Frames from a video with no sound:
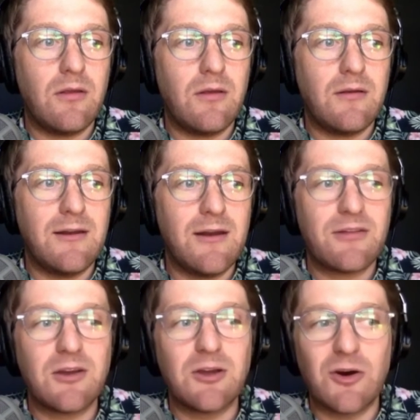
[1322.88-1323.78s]

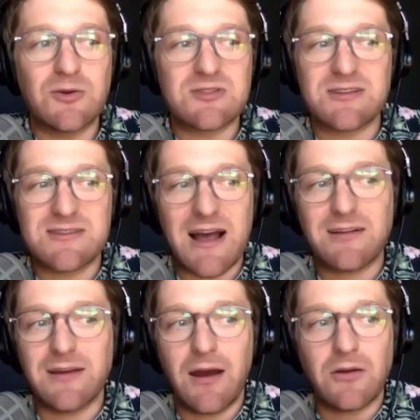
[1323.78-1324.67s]
nothing goes
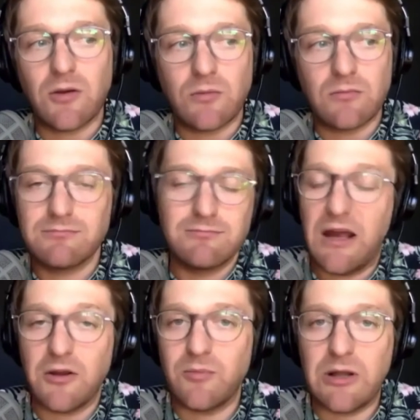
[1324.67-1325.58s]
exactly how you
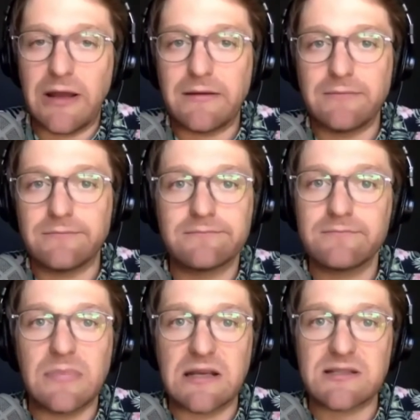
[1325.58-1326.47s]
plan it,
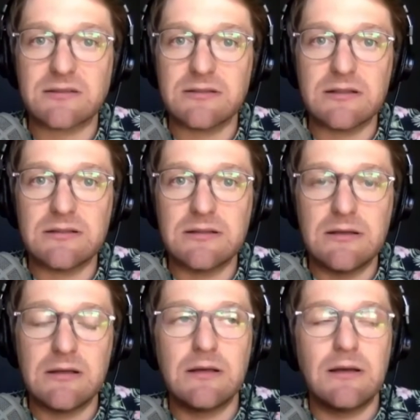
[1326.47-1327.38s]
basically.
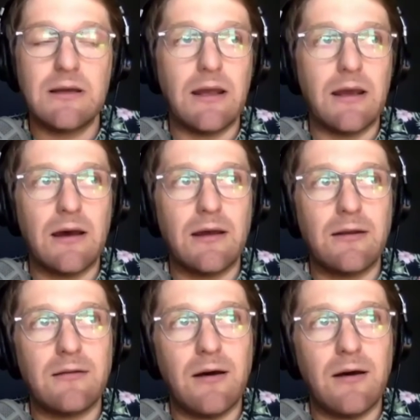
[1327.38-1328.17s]
And